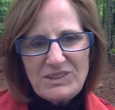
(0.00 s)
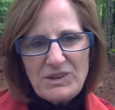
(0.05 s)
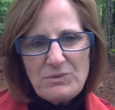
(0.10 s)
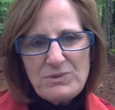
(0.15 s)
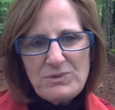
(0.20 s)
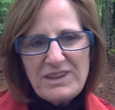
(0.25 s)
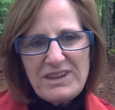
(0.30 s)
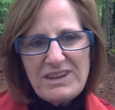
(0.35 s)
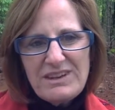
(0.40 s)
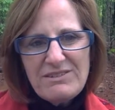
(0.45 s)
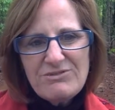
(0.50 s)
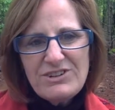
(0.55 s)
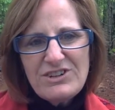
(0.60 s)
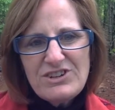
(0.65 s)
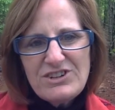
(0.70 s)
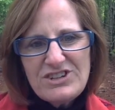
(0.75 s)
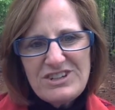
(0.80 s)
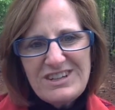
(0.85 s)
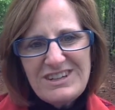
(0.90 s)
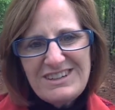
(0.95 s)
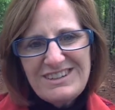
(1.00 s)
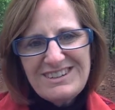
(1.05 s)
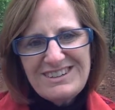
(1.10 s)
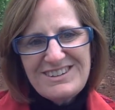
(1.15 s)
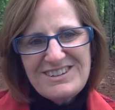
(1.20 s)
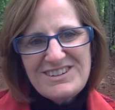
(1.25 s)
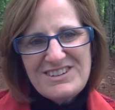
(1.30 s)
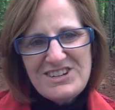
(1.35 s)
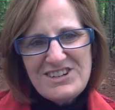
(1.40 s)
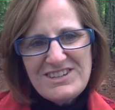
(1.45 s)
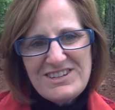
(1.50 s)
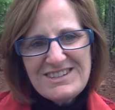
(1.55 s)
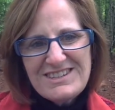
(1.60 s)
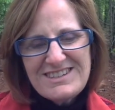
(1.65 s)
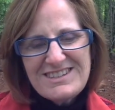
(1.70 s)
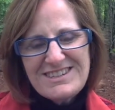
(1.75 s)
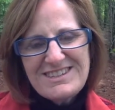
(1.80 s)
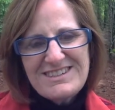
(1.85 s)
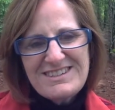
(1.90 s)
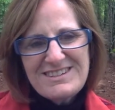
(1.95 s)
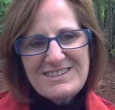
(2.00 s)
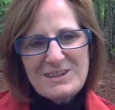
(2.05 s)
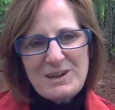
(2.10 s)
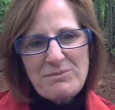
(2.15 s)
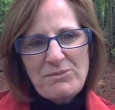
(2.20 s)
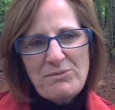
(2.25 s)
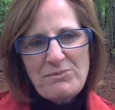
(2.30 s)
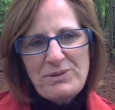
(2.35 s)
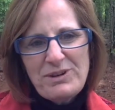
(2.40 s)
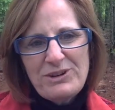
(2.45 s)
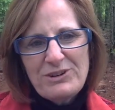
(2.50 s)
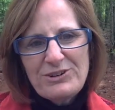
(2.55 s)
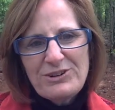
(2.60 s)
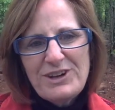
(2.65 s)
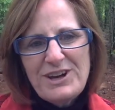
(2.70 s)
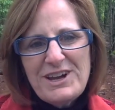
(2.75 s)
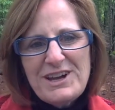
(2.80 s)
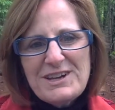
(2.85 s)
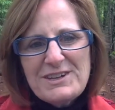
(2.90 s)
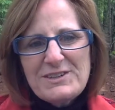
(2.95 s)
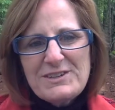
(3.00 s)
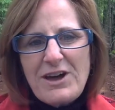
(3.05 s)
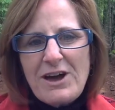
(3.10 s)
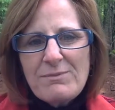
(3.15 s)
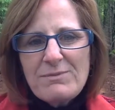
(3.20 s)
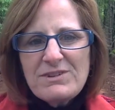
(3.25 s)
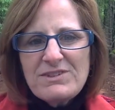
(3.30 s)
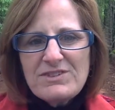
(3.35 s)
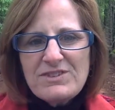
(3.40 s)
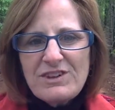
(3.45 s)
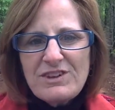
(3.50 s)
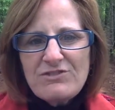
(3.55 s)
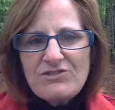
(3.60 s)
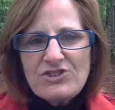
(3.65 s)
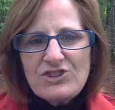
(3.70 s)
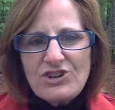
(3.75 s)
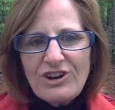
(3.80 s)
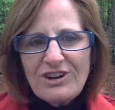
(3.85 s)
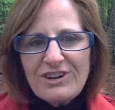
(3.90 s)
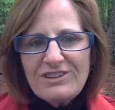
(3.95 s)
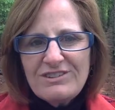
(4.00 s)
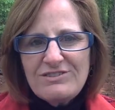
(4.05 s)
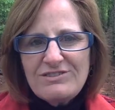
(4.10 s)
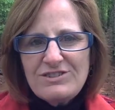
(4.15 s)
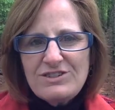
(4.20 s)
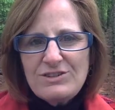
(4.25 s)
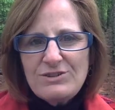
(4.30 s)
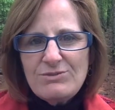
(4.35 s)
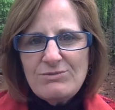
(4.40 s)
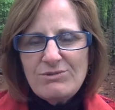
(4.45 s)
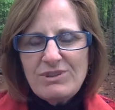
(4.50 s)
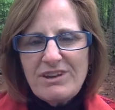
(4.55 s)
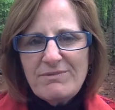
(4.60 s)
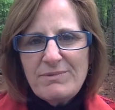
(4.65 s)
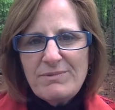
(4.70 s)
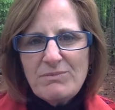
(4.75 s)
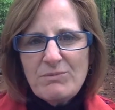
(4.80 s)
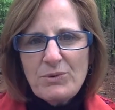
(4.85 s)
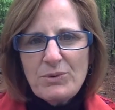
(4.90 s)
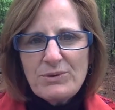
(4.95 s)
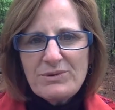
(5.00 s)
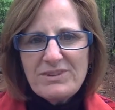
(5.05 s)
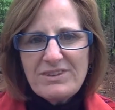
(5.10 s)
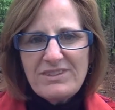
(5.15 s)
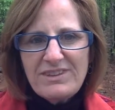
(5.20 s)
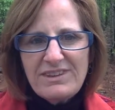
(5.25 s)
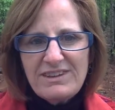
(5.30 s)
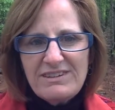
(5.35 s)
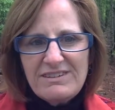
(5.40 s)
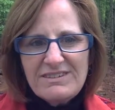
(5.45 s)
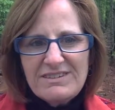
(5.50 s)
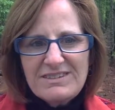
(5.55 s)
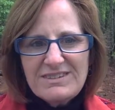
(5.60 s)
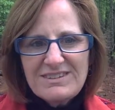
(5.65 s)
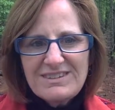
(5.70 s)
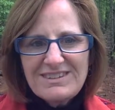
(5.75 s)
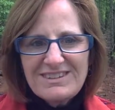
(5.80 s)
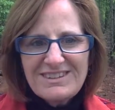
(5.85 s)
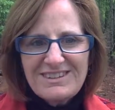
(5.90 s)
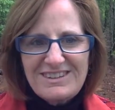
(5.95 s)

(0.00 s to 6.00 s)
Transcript: When they had finished eating, Jesus said to Simon Peter, "Simon, son of John, do you love me more than these?"